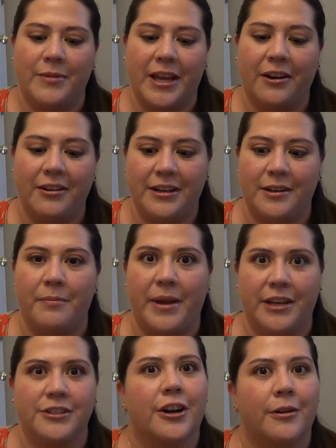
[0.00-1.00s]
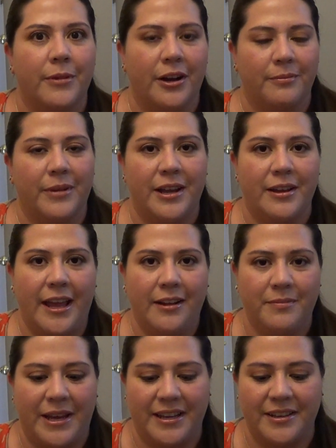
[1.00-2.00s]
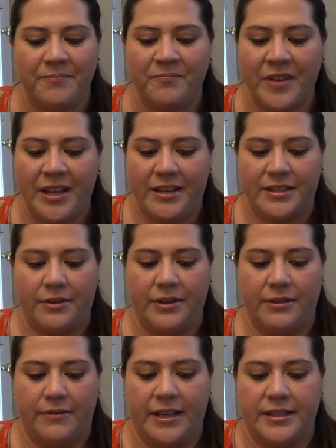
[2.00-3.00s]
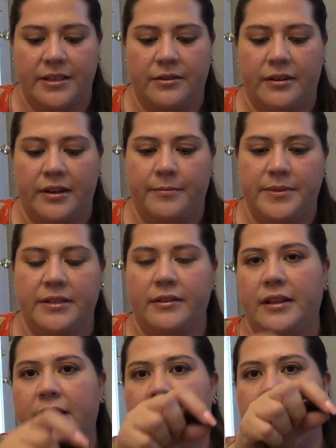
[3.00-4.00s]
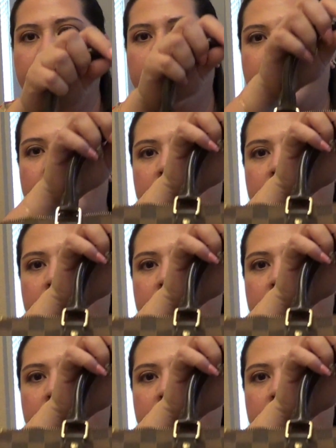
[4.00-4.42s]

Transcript: carrying a bag charm on my handbag. So anyway, so I absolutely love